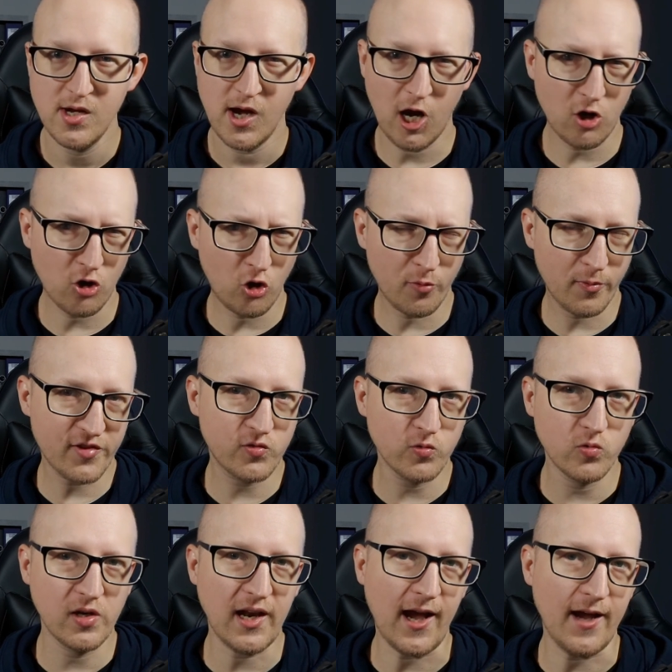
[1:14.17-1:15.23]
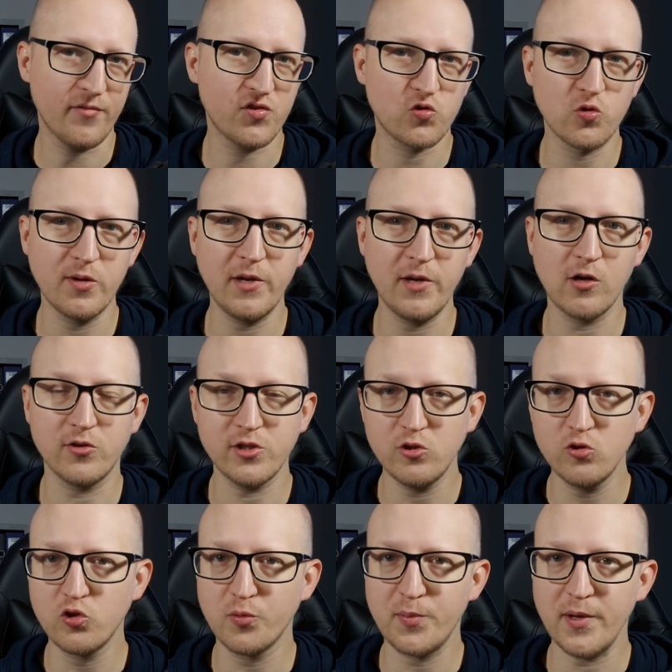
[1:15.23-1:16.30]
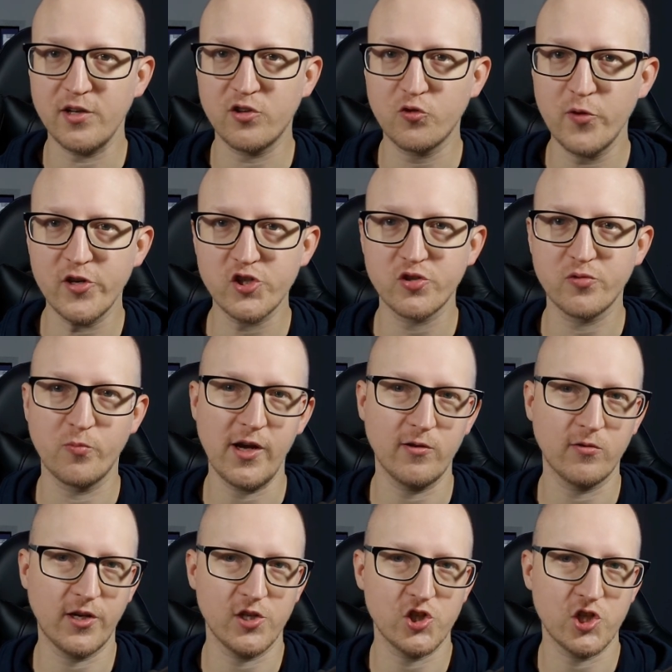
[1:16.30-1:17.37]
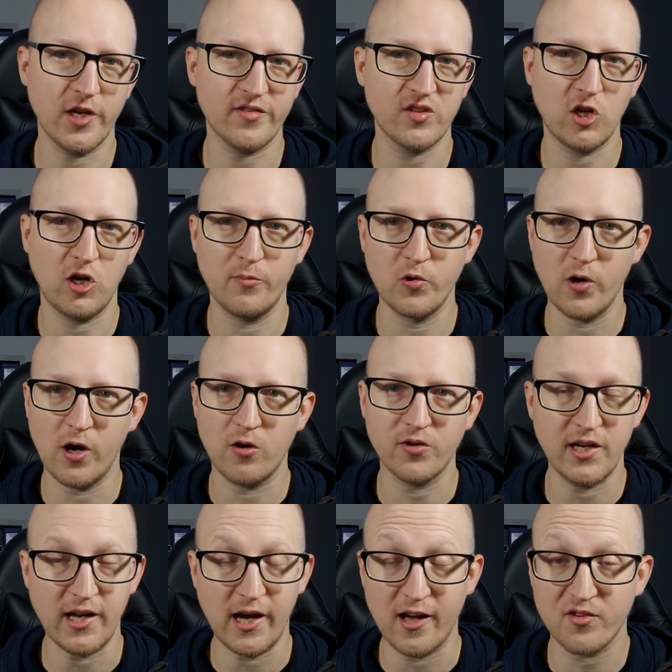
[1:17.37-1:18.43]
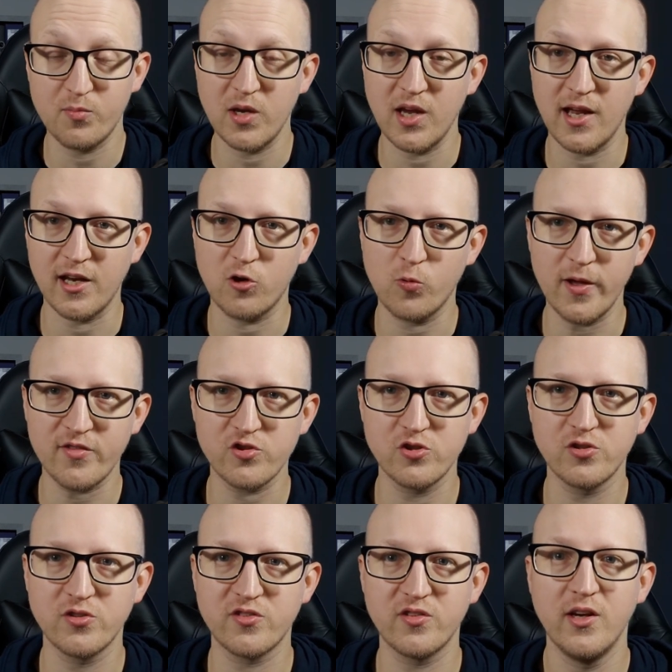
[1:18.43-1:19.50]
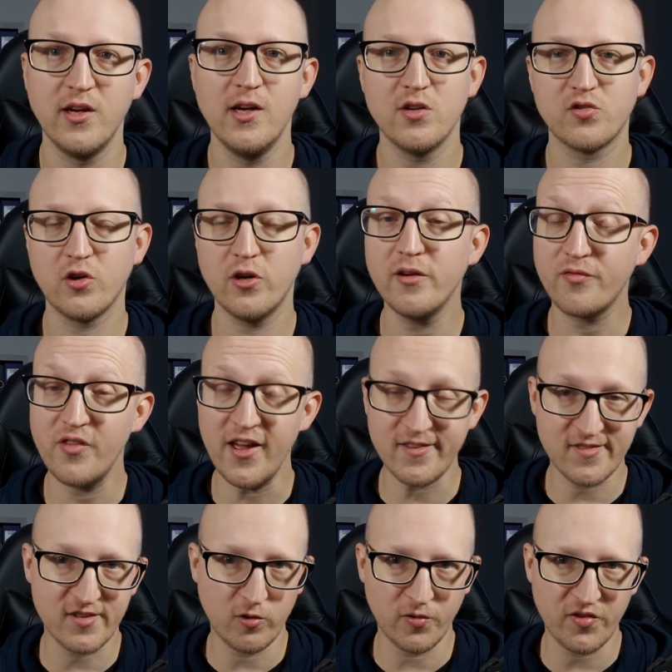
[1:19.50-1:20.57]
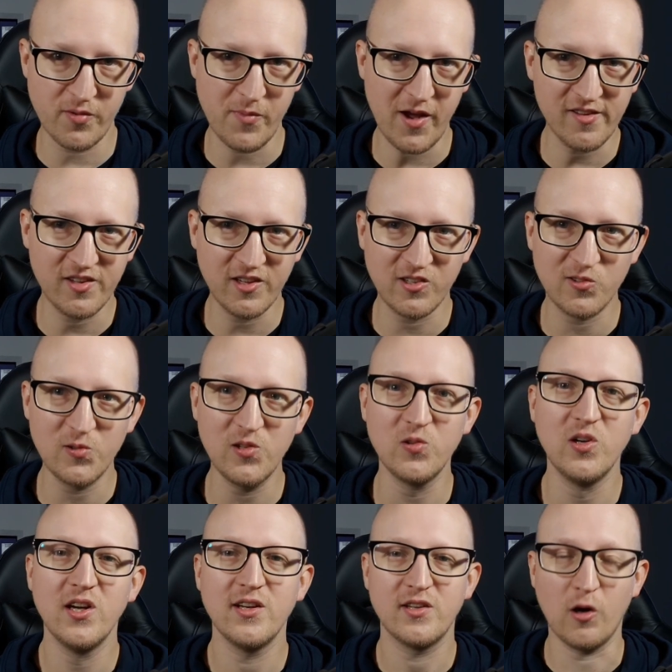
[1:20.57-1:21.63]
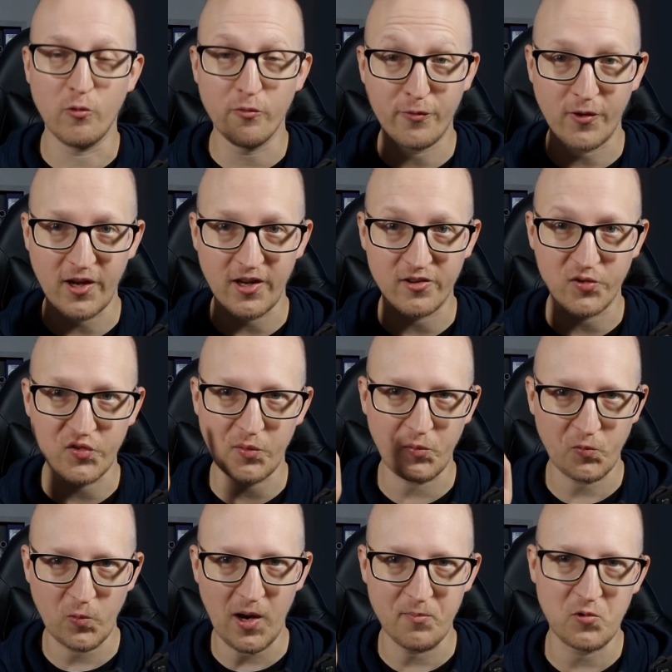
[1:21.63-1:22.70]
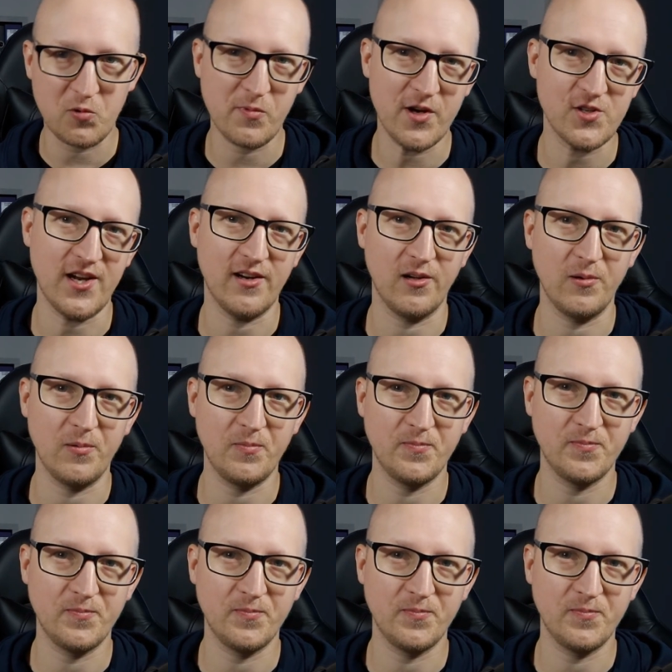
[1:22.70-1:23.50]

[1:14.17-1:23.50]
I always do live streaming on YouTube and Twitch where you can just come around and ask me any questions. So if that sounds amazing to you, don't forget to subscribe to my channel.